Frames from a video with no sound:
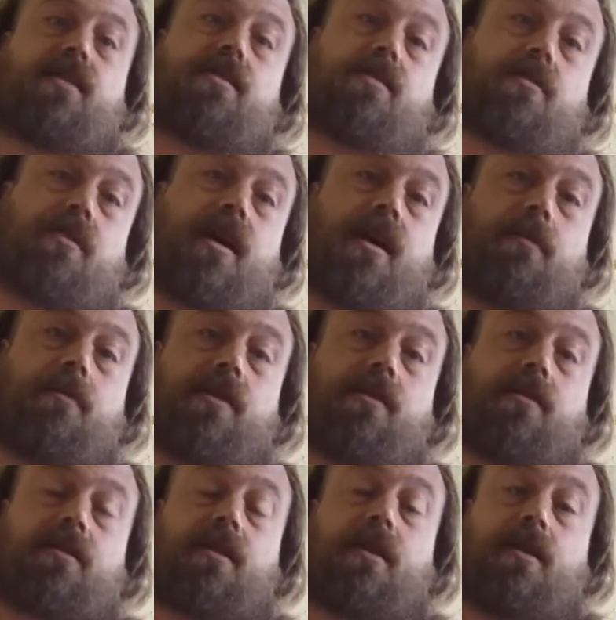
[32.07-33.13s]

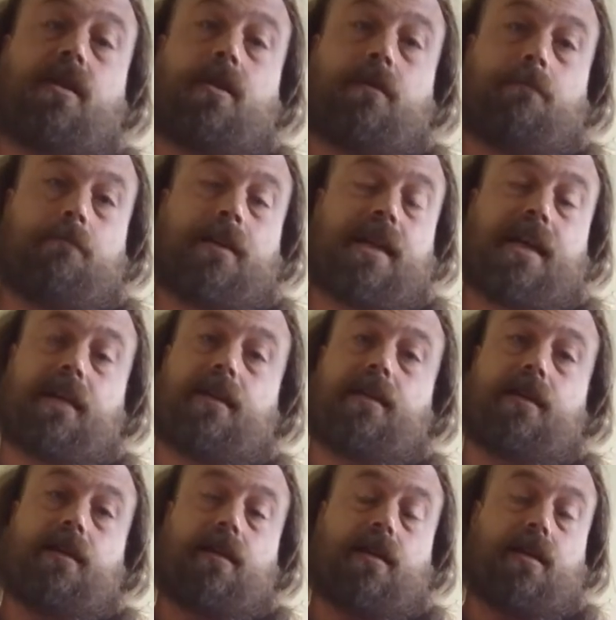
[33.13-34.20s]
subscribers,
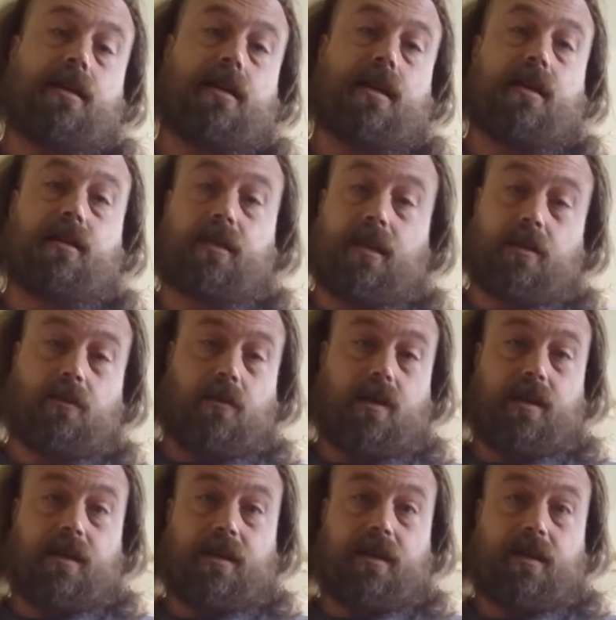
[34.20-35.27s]
man. I did
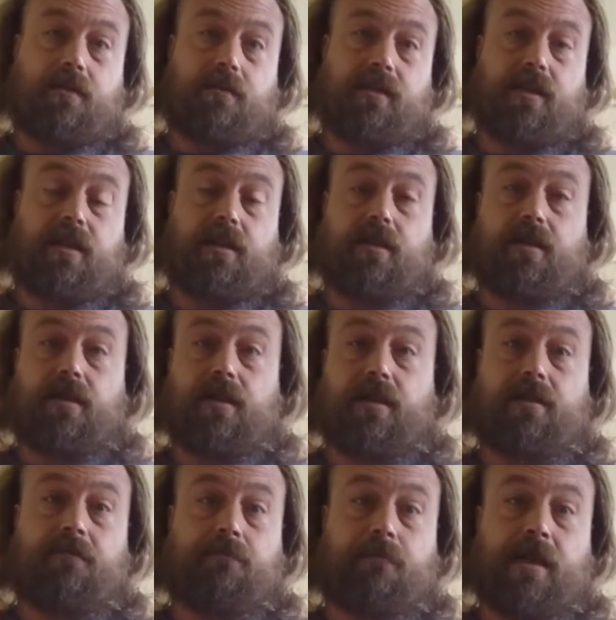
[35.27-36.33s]
want to announce it until
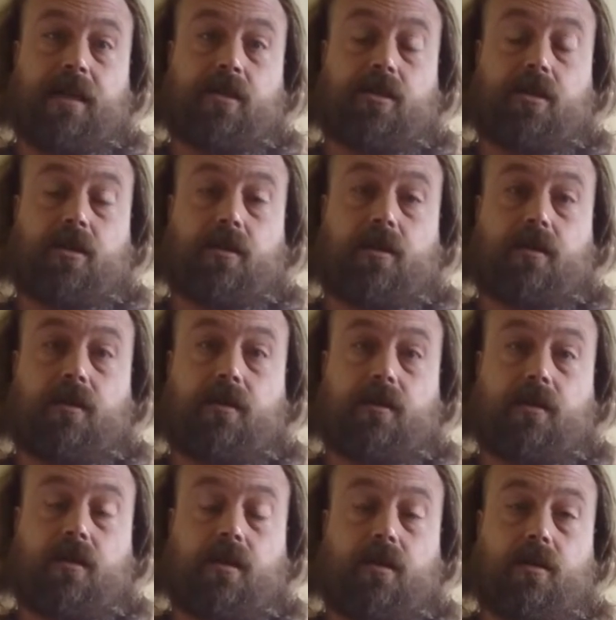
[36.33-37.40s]
I made sure
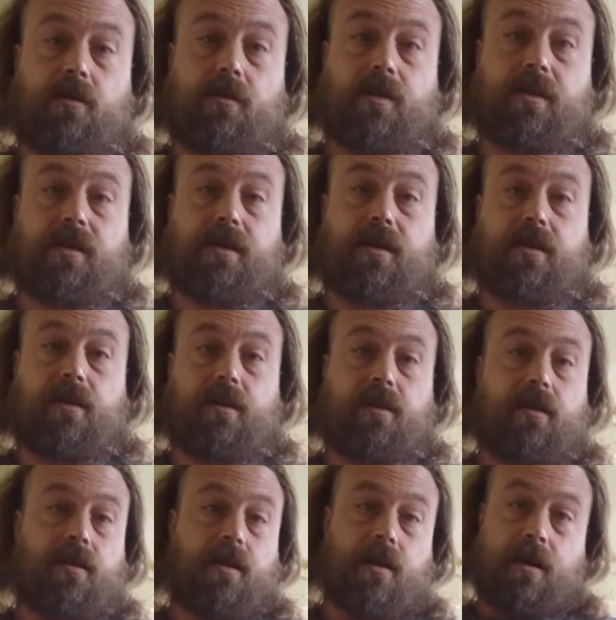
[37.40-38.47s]
those stuck,
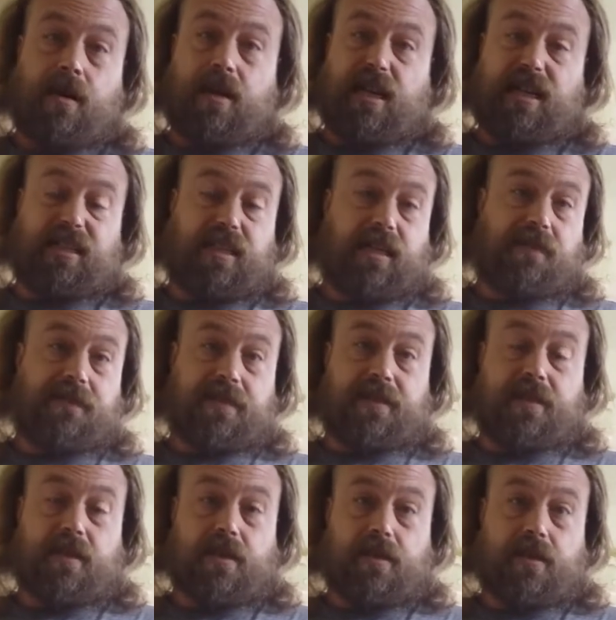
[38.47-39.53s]
and they
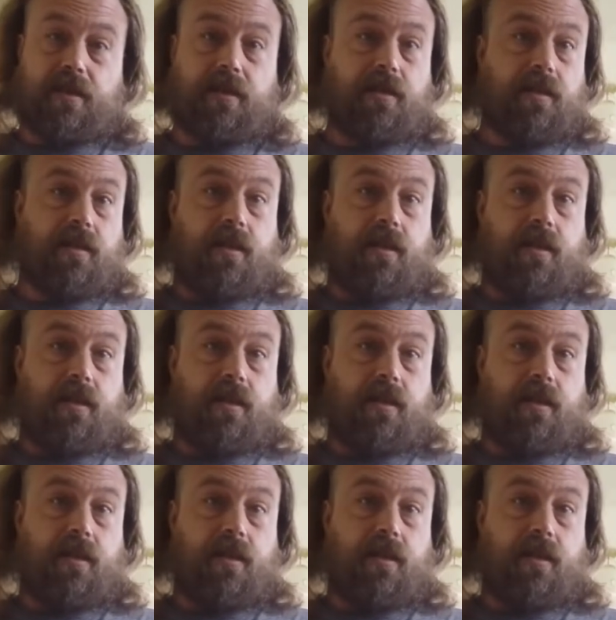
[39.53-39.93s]
stuck.